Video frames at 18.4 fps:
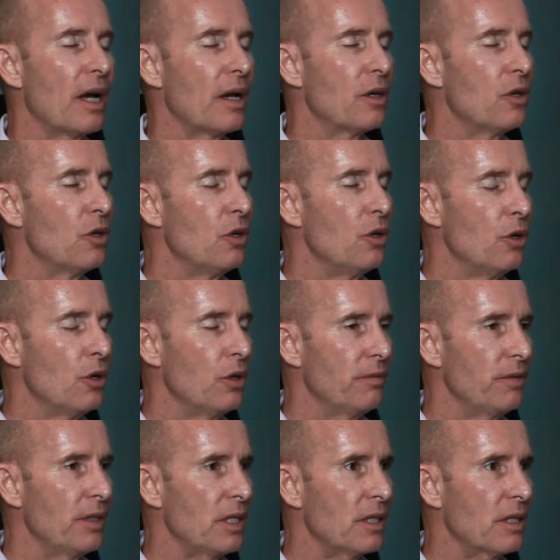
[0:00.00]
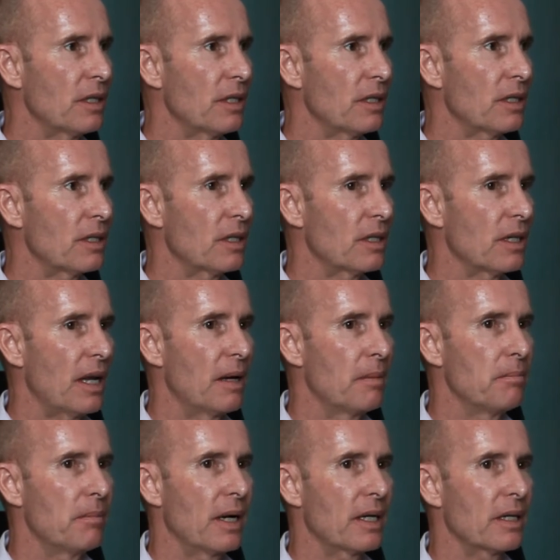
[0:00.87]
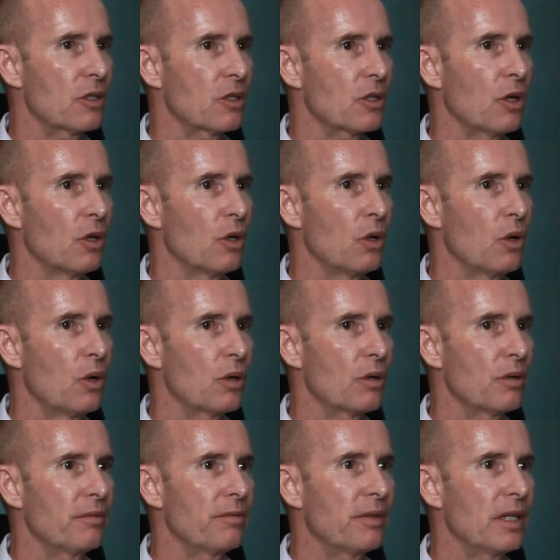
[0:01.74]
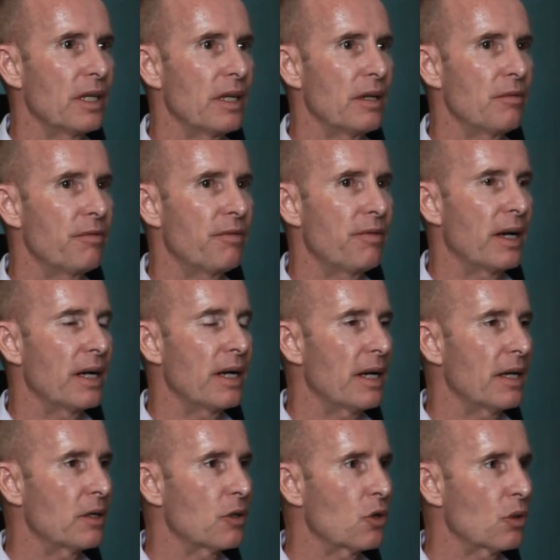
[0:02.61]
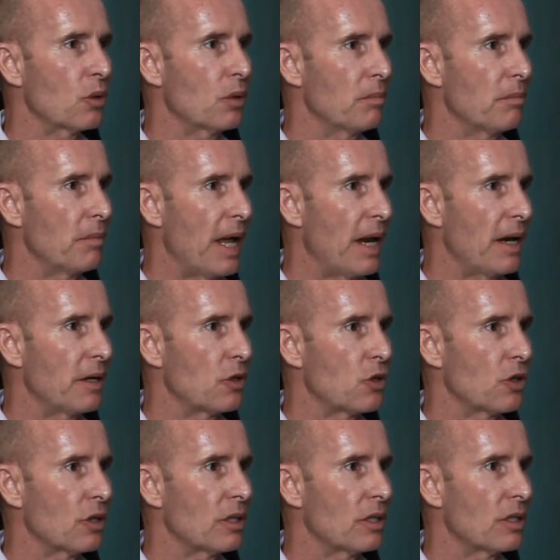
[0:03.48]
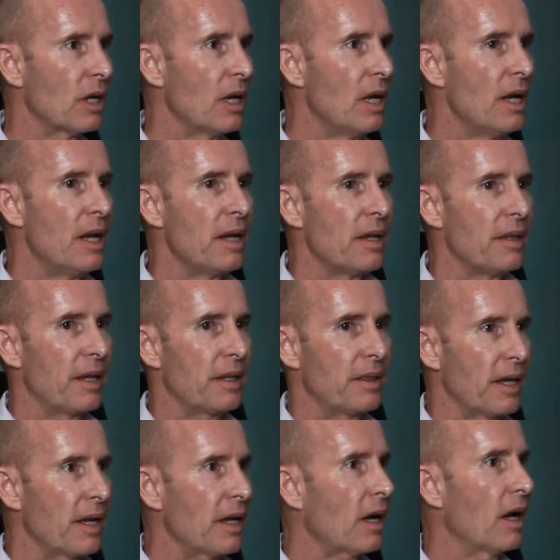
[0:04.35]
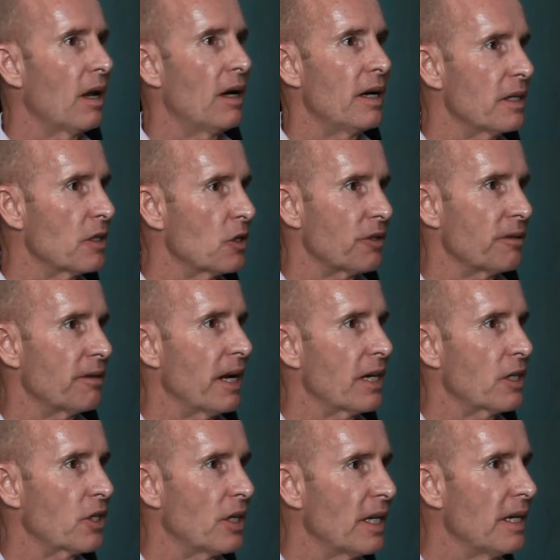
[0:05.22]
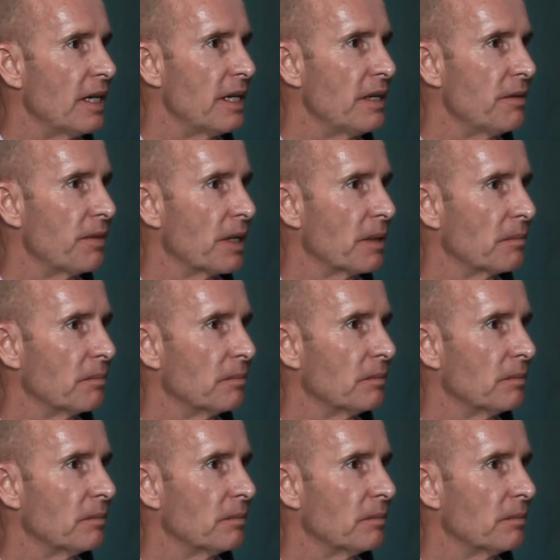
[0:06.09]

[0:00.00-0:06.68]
nervousness amongst a lot of the financial managers that their clients are actually leaving.